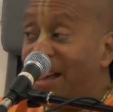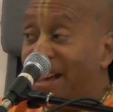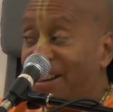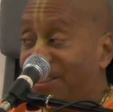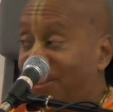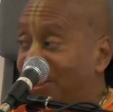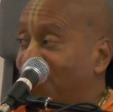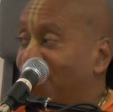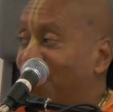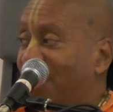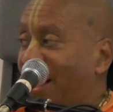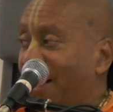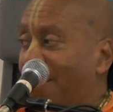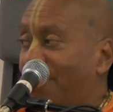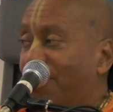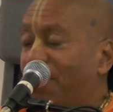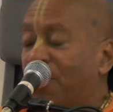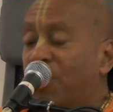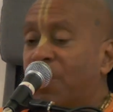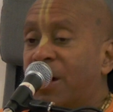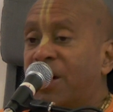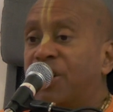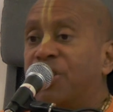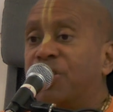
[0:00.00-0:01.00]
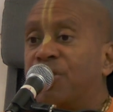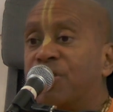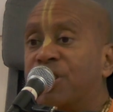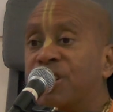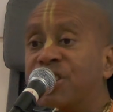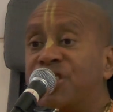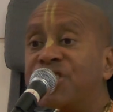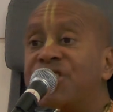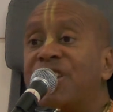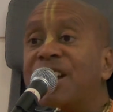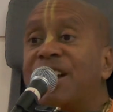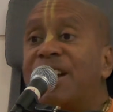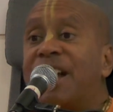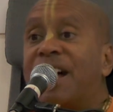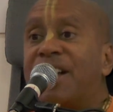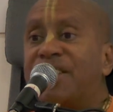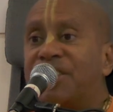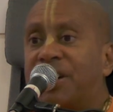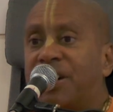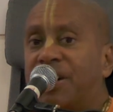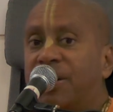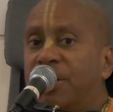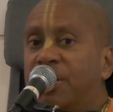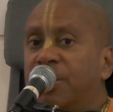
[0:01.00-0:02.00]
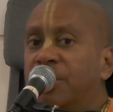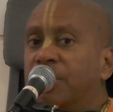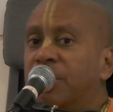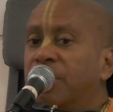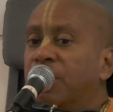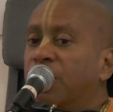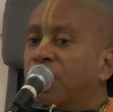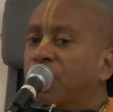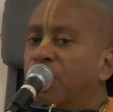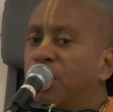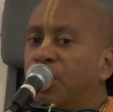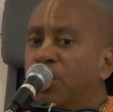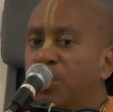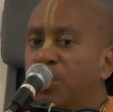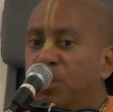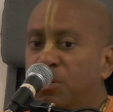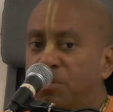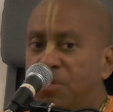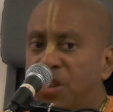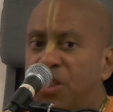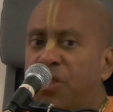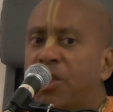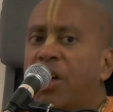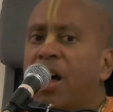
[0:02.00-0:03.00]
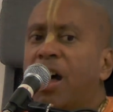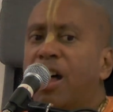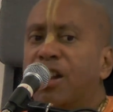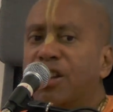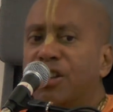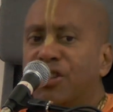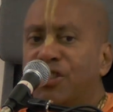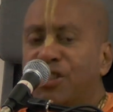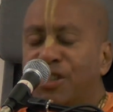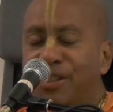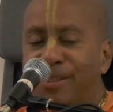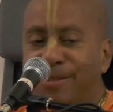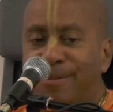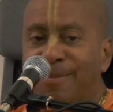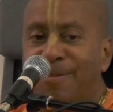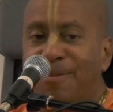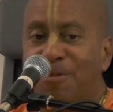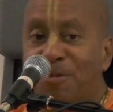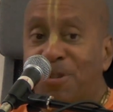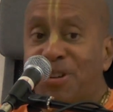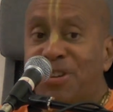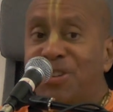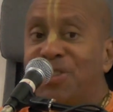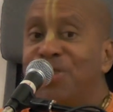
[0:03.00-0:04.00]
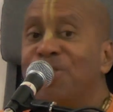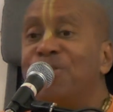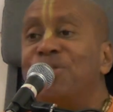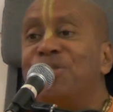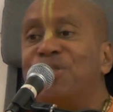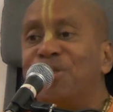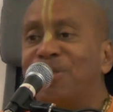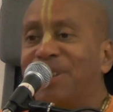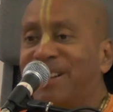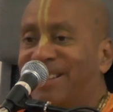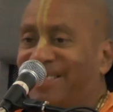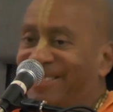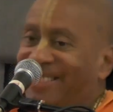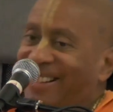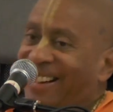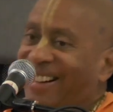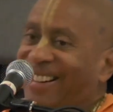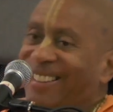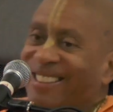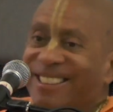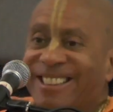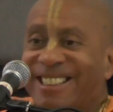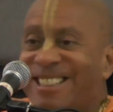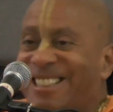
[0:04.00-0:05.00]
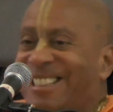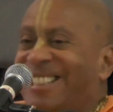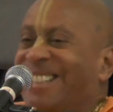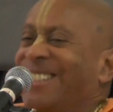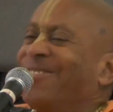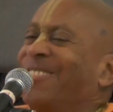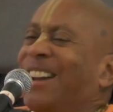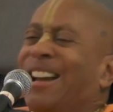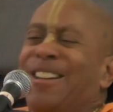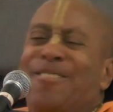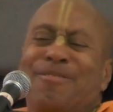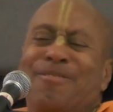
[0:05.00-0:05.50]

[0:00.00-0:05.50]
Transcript: like to do that, but when Krishna does it, oh, mythology. When you do it, oh, this is